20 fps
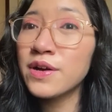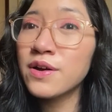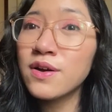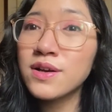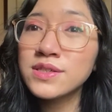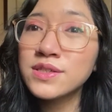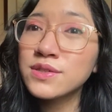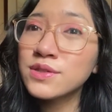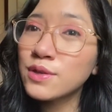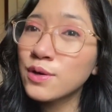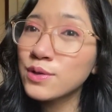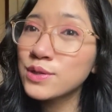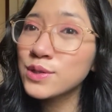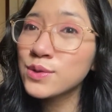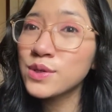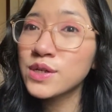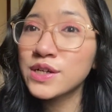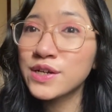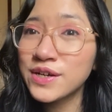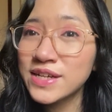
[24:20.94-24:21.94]
are also those who
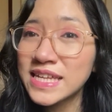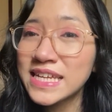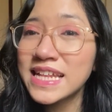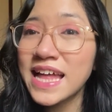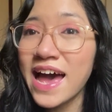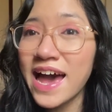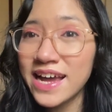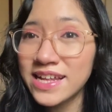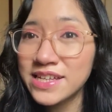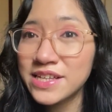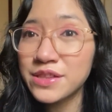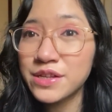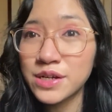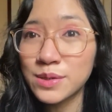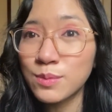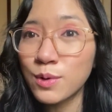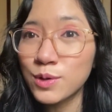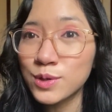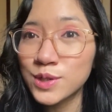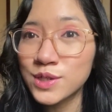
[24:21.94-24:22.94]
are good in hiding their
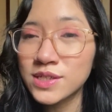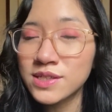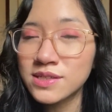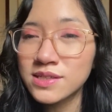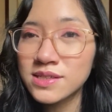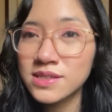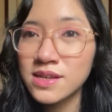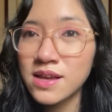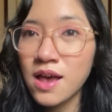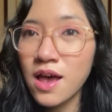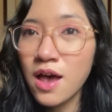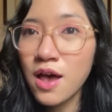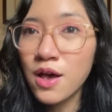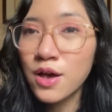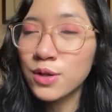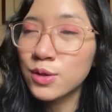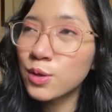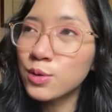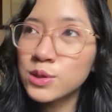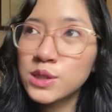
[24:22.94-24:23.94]
emotions.
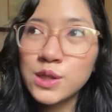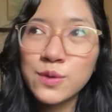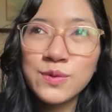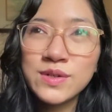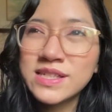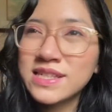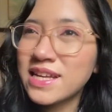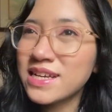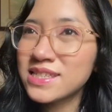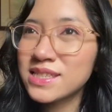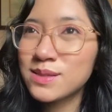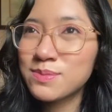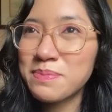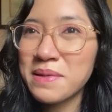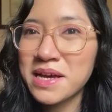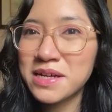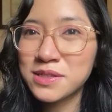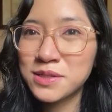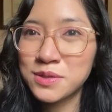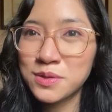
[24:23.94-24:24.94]
Those you wouldn't
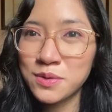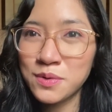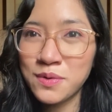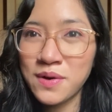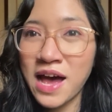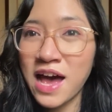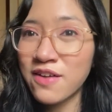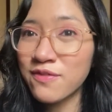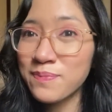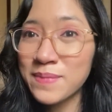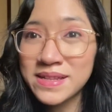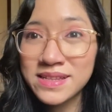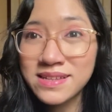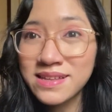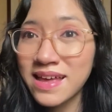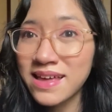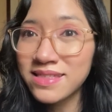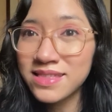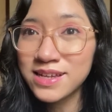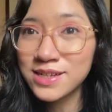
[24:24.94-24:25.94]
expect to have mental
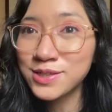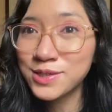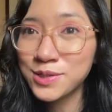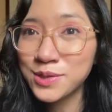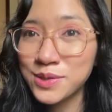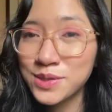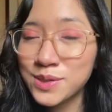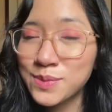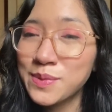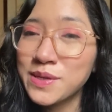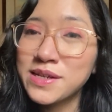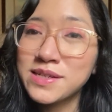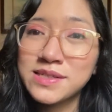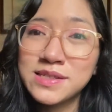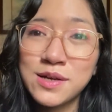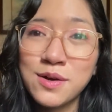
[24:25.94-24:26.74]
health issues because they